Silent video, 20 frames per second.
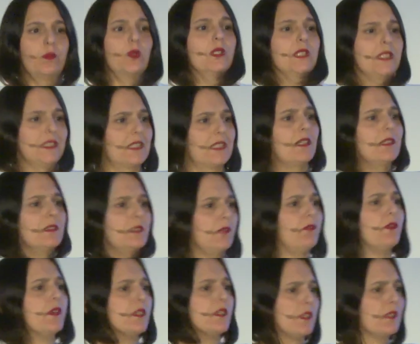political
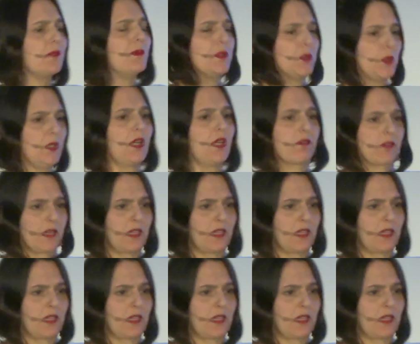differences between our